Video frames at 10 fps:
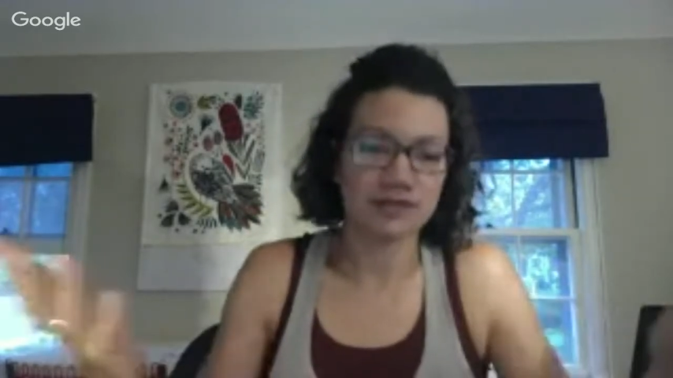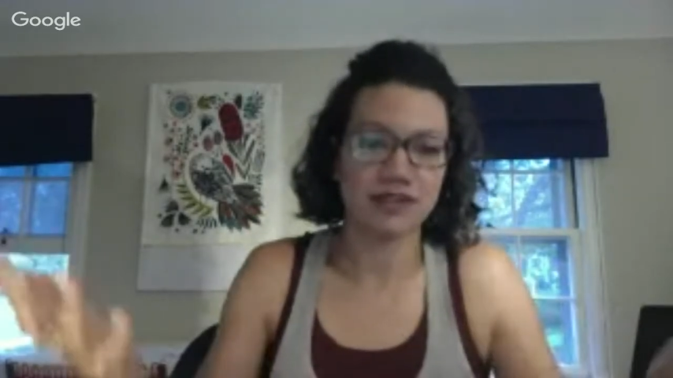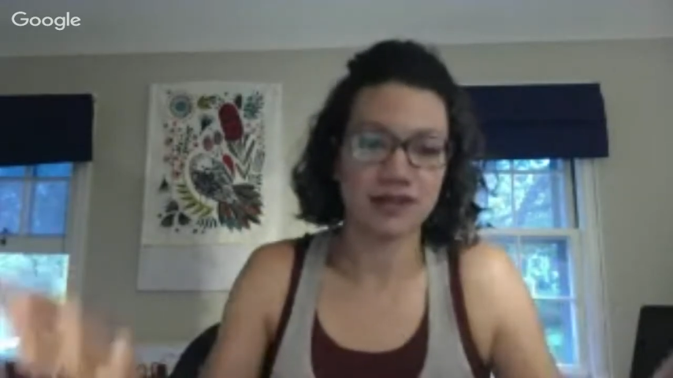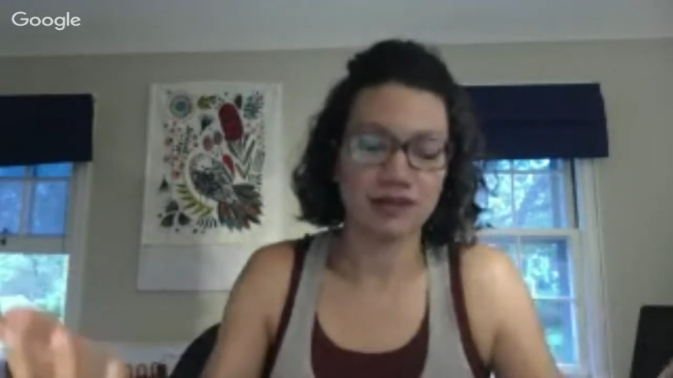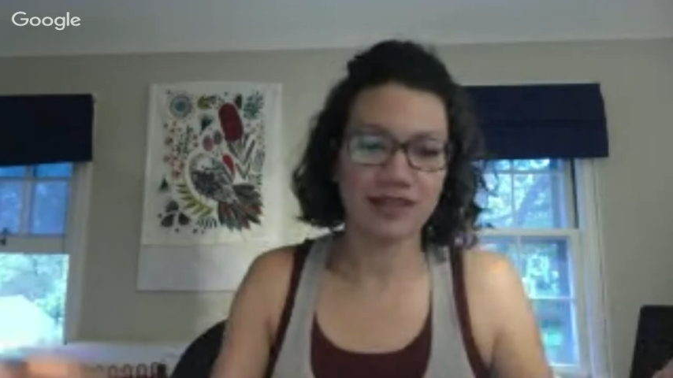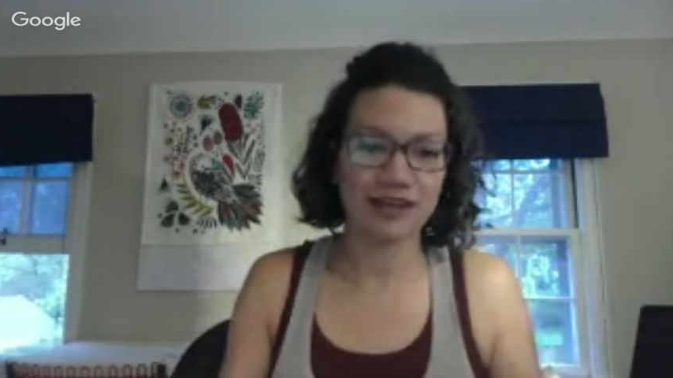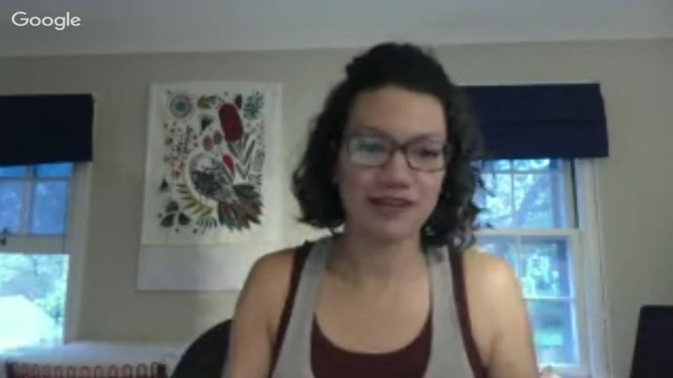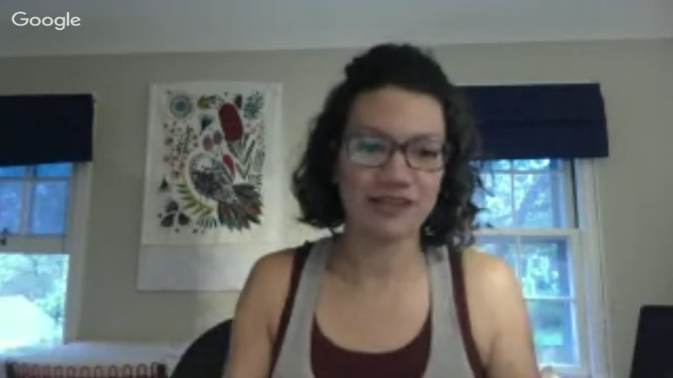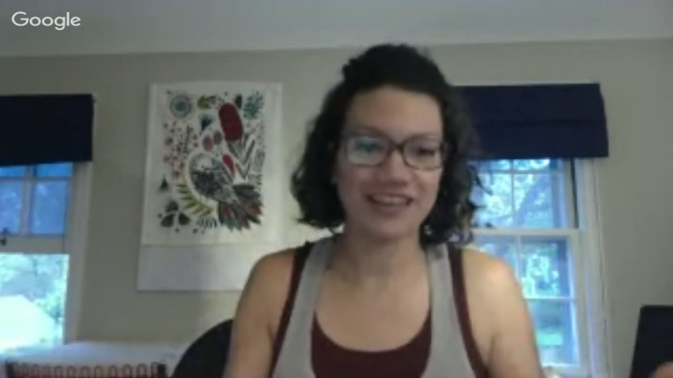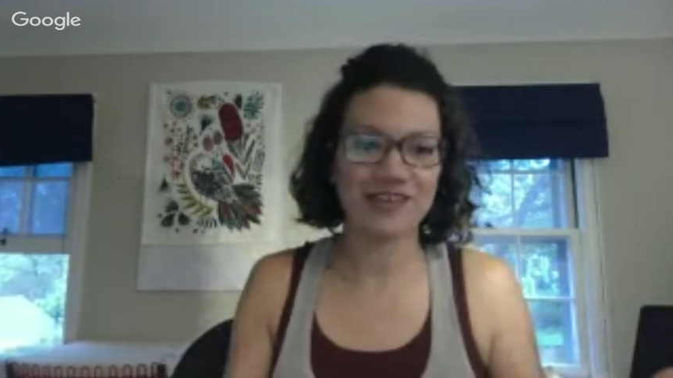you know, I think
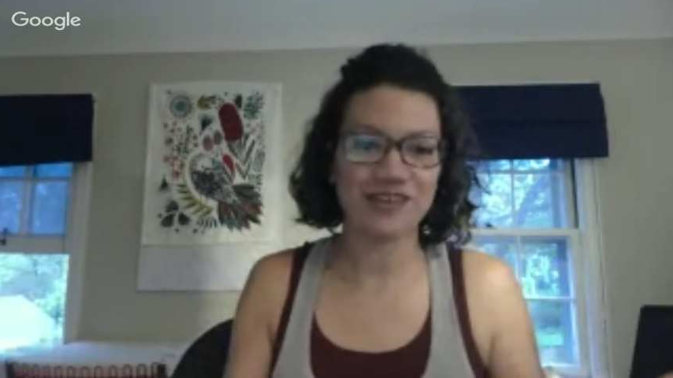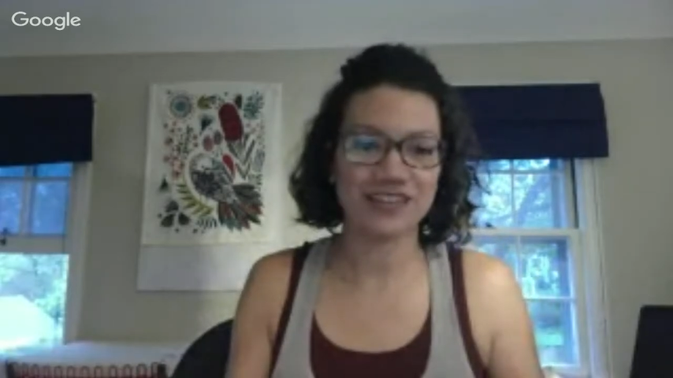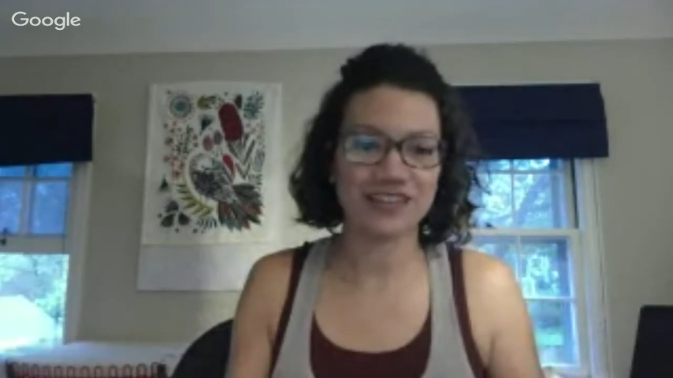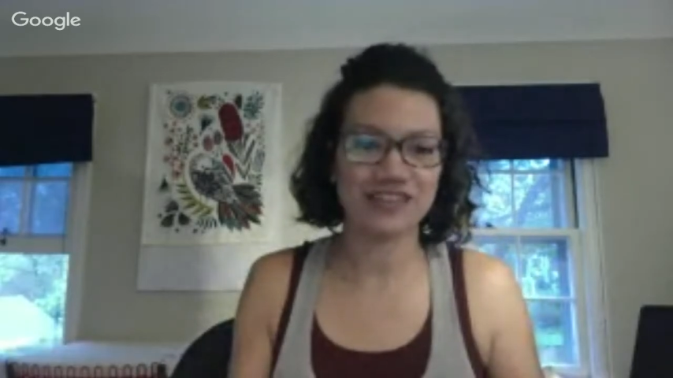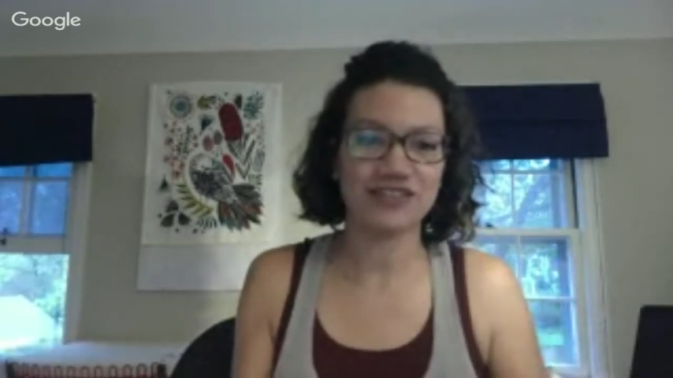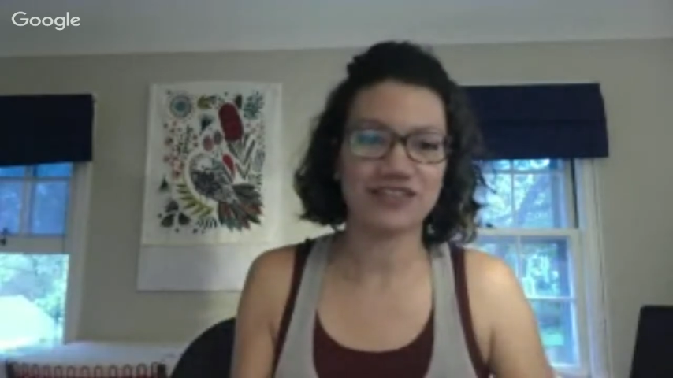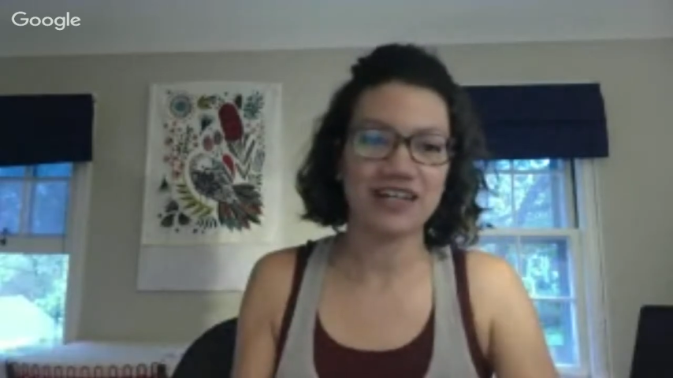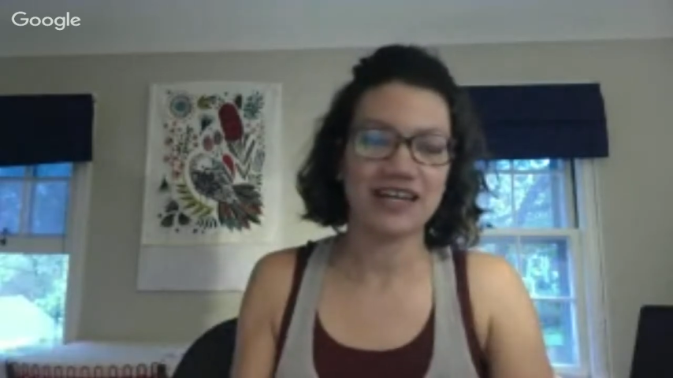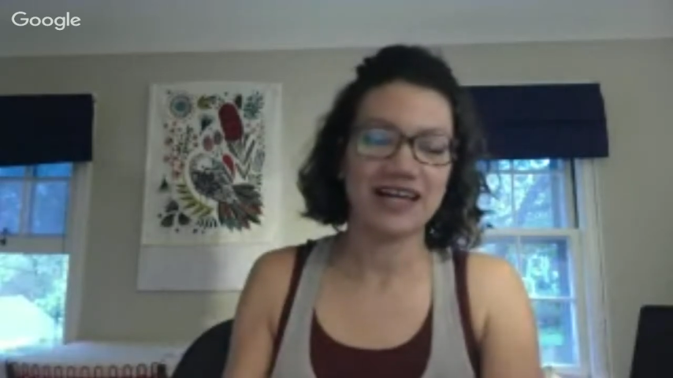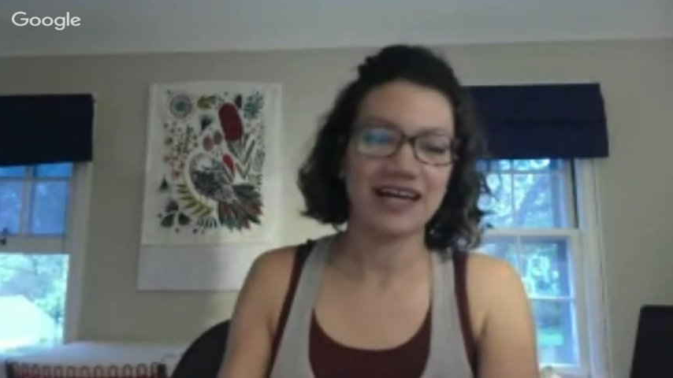of it that way too,
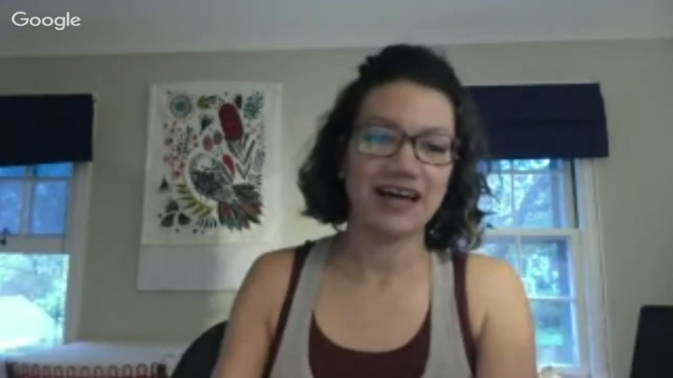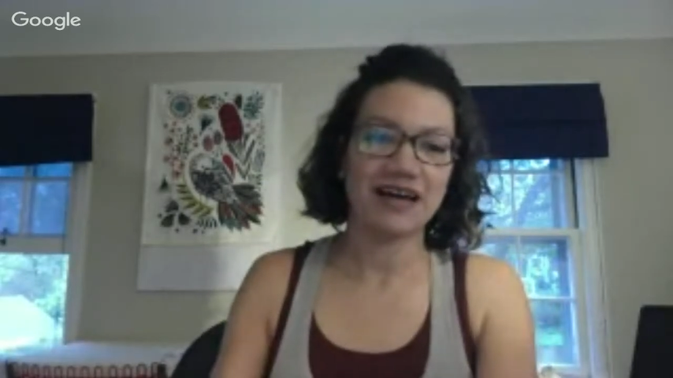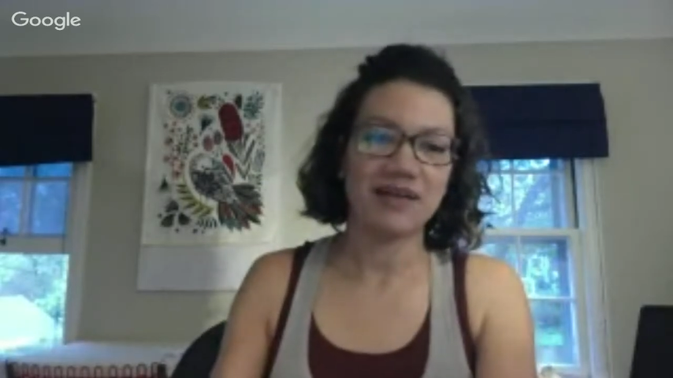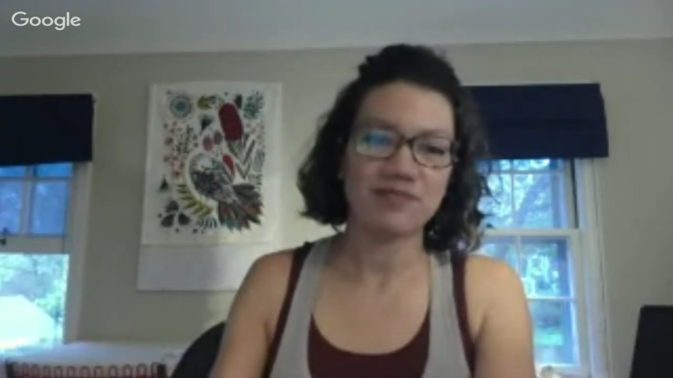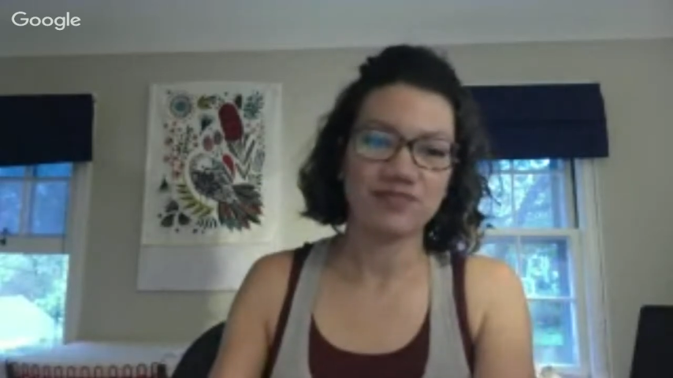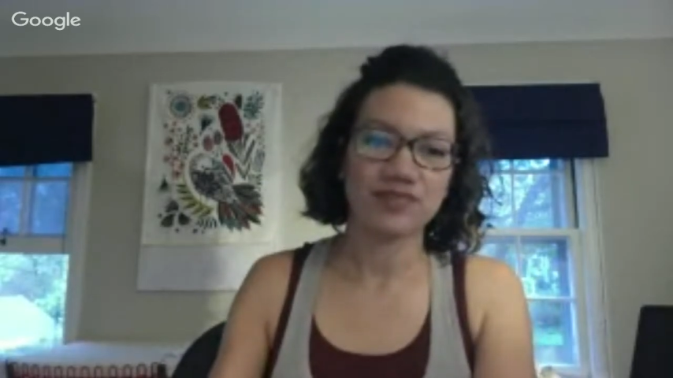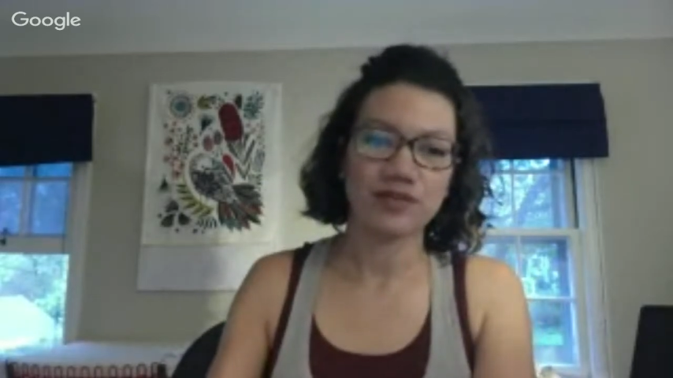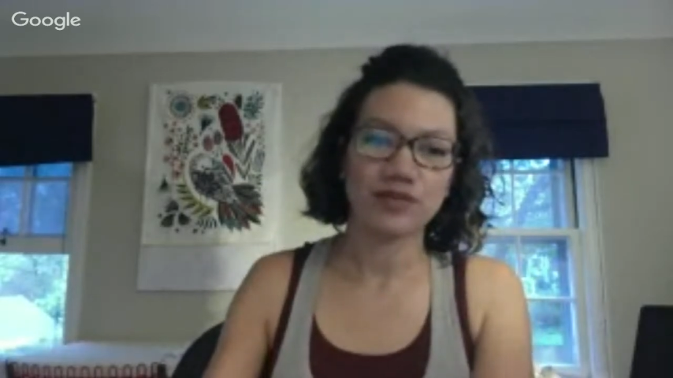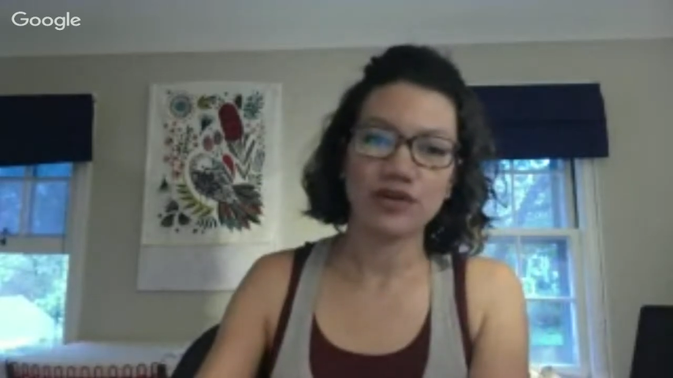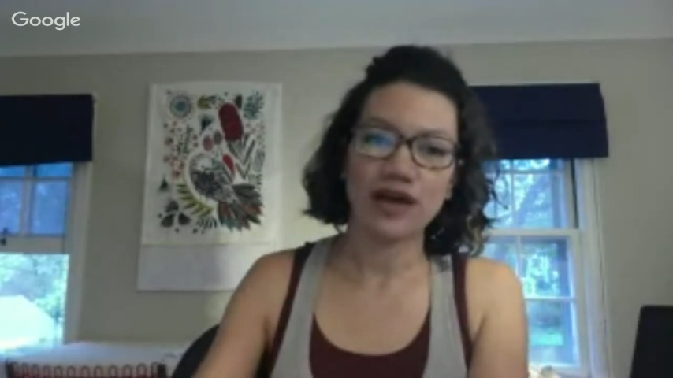
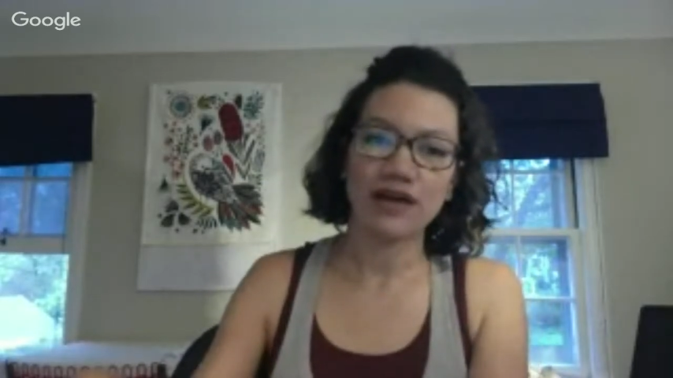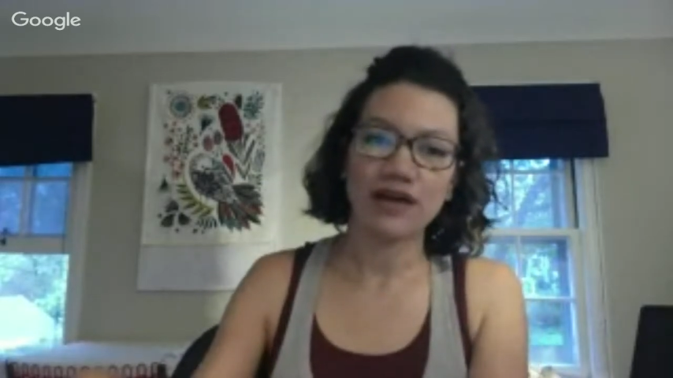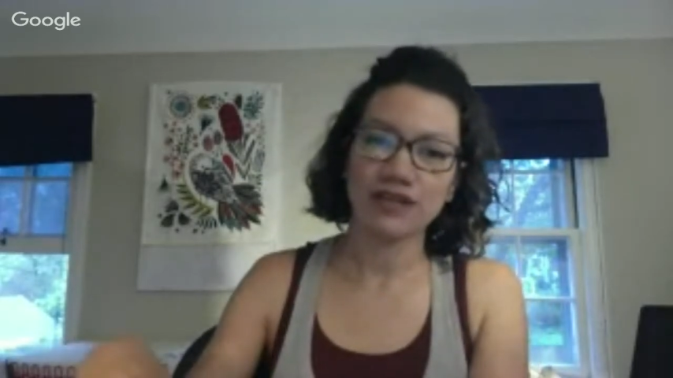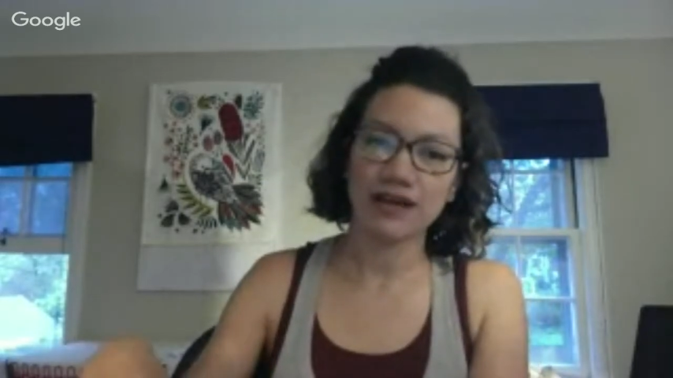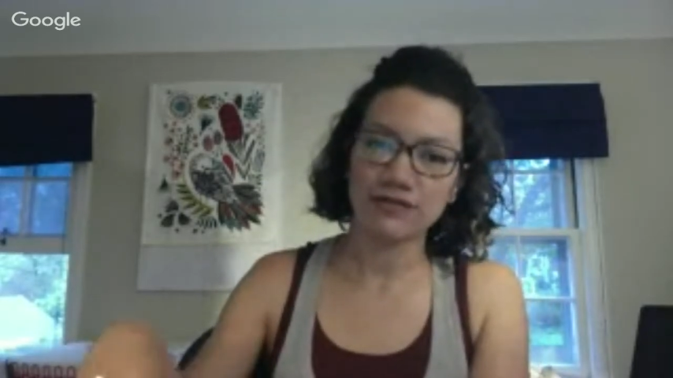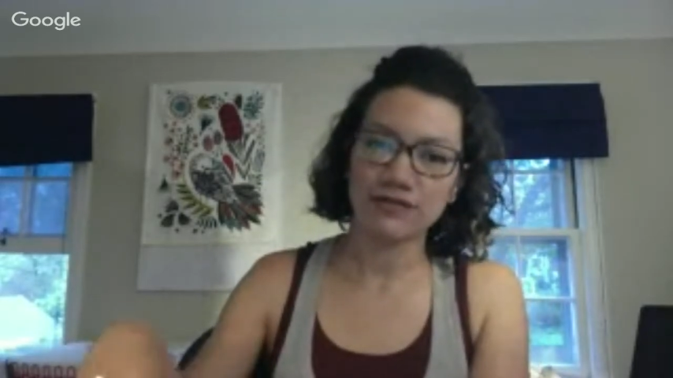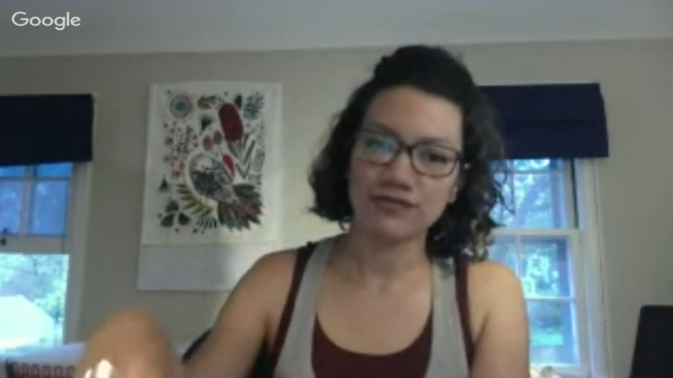where you have a lot of